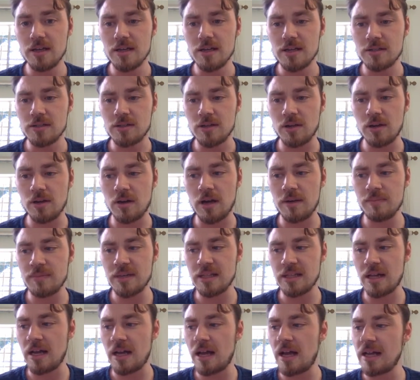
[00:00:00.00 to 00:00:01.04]
So, I
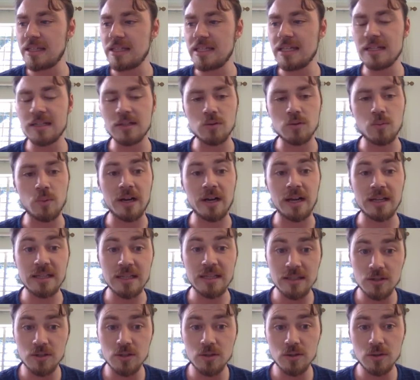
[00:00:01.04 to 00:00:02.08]
mean, I need it when I
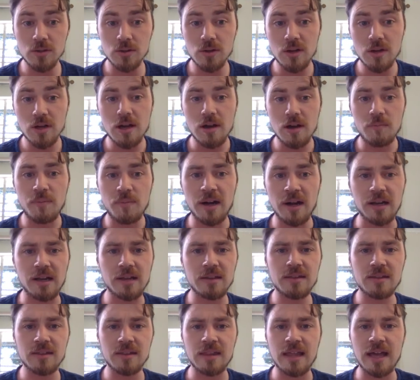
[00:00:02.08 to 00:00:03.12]
need to, but
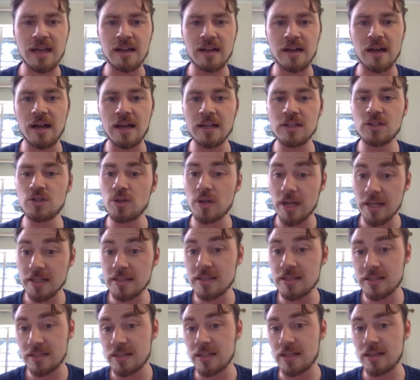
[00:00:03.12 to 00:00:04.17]
other than that, I try
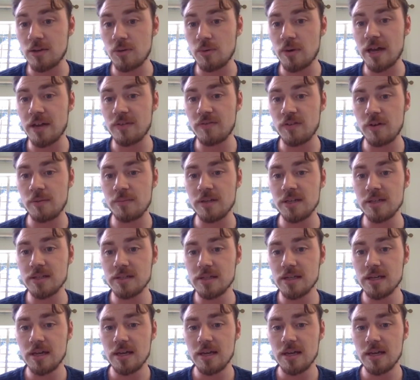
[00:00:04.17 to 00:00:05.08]
to stick away from it.